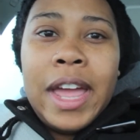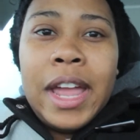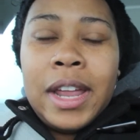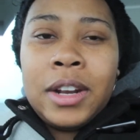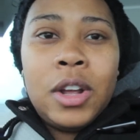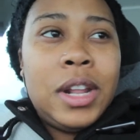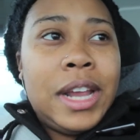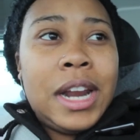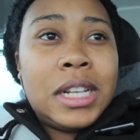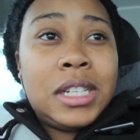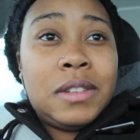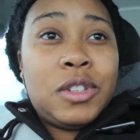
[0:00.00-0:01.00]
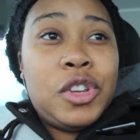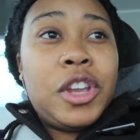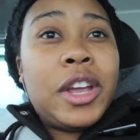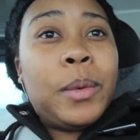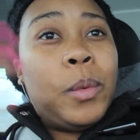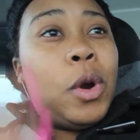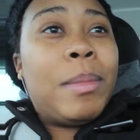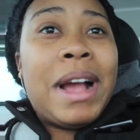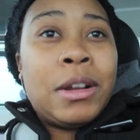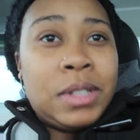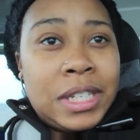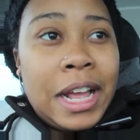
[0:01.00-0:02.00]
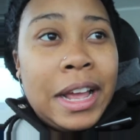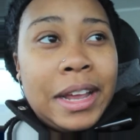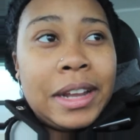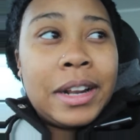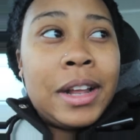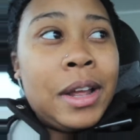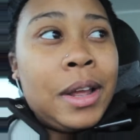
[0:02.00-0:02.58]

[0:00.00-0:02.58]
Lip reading: hat, and all that kind of stuff. So you can get warm outside.